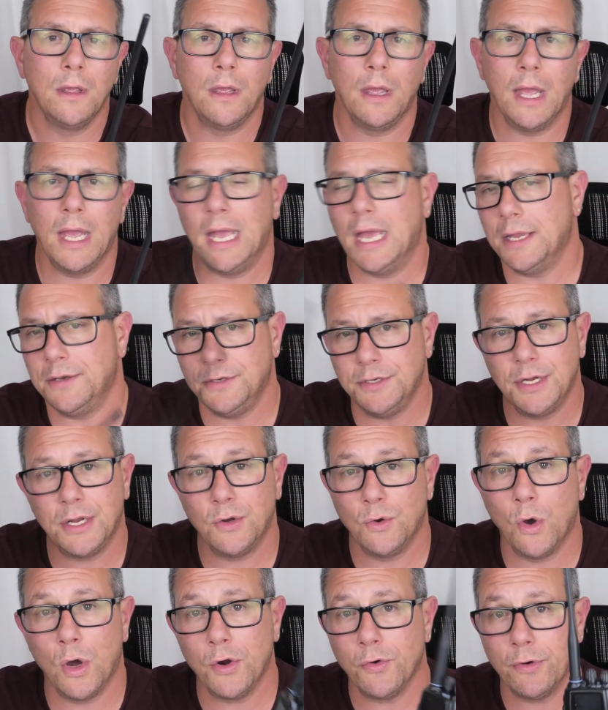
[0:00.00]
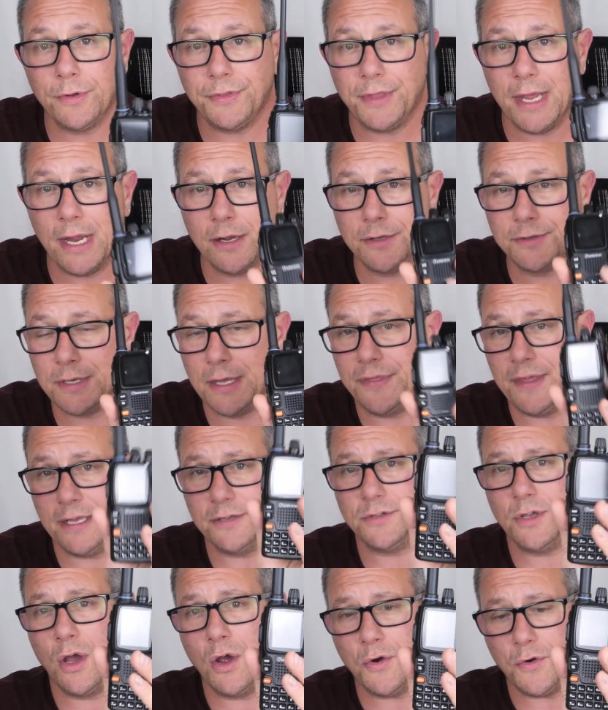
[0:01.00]
And you can order it there. So I think
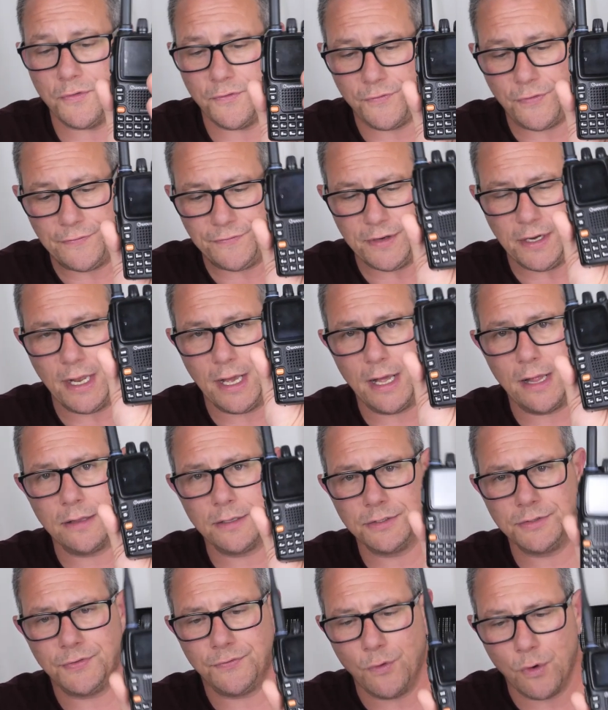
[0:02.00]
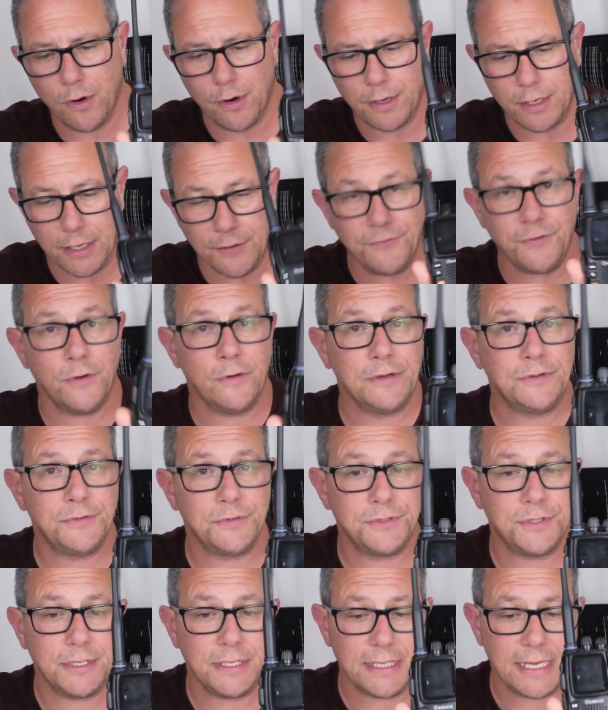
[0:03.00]
it's $150 for it if you're
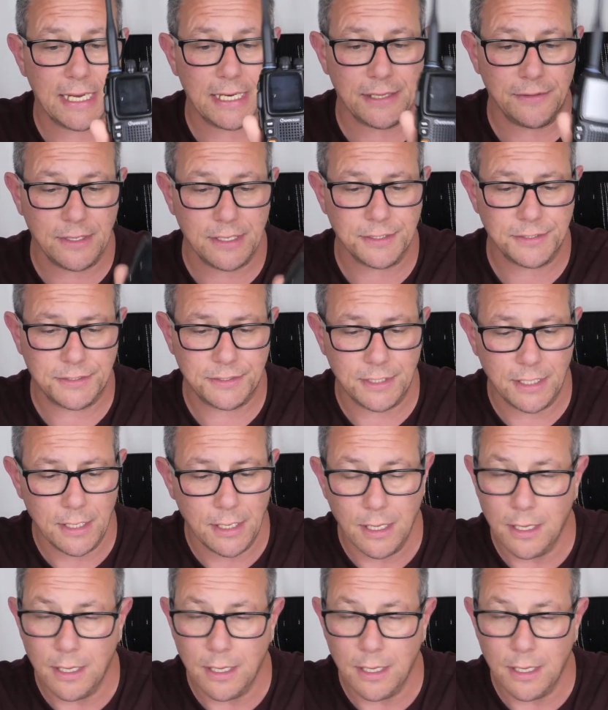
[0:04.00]
interested in getting this